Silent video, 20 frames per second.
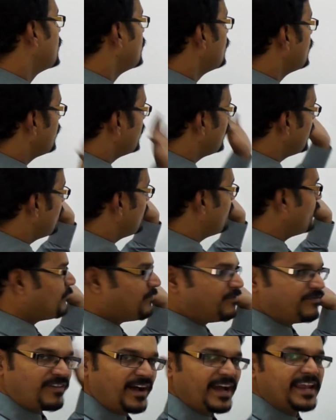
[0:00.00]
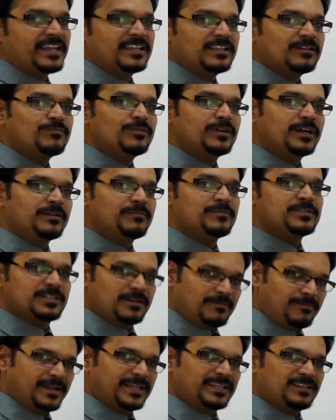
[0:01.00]
this, uh, firing the bullet means
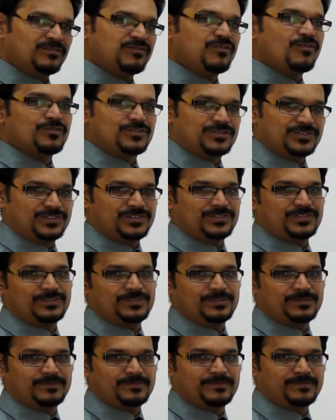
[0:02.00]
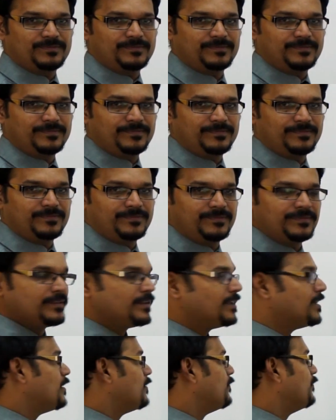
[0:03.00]
applying the force.
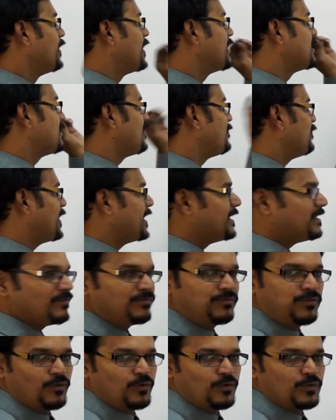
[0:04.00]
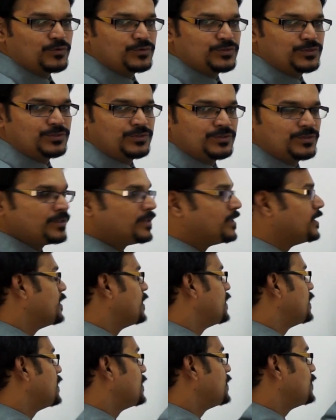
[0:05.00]
Because applying the force,
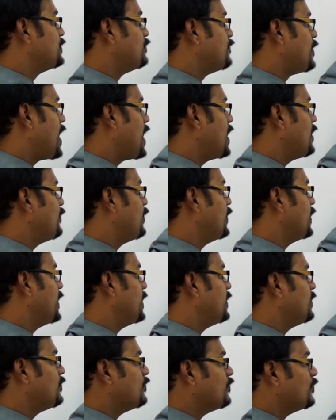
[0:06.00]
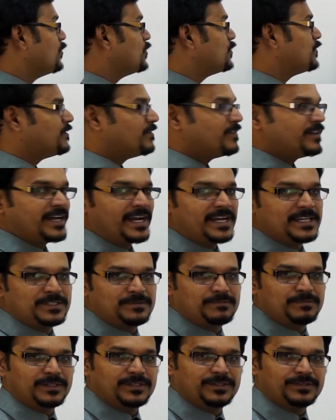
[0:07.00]
small bullet moves with very high
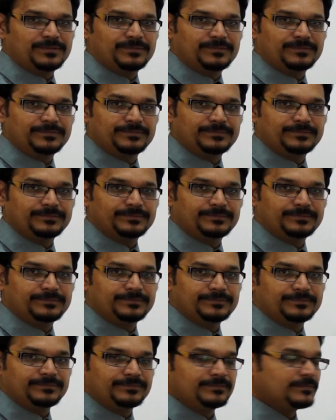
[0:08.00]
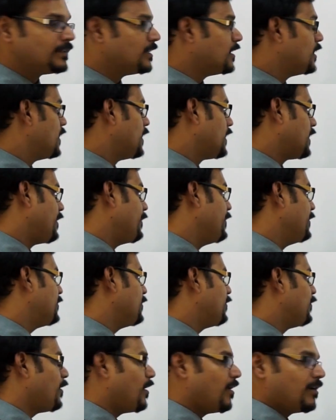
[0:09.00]
speed. Coming to
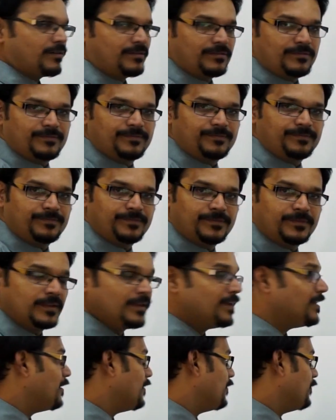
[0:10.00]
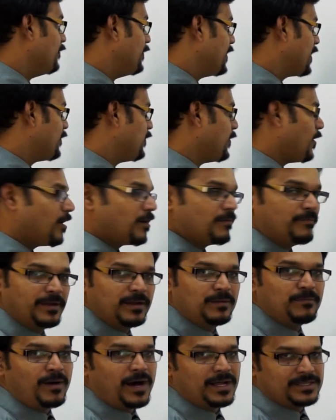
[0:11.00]
the block, big block,
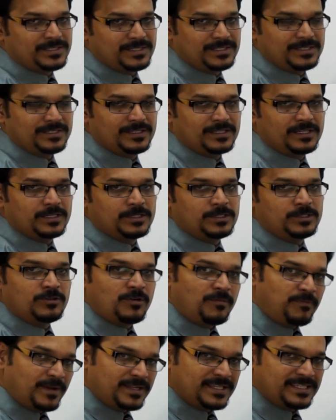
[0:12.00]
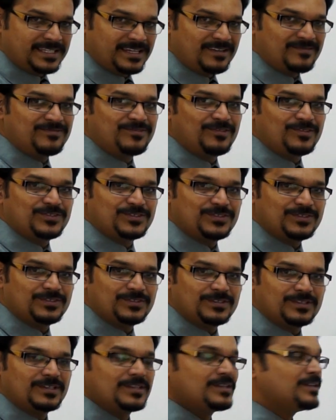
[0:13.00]
big mass, you apply the same force,
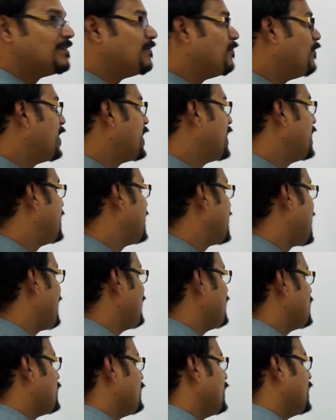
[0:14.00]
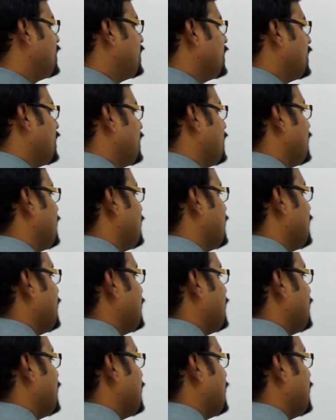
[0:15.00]
but it travels with a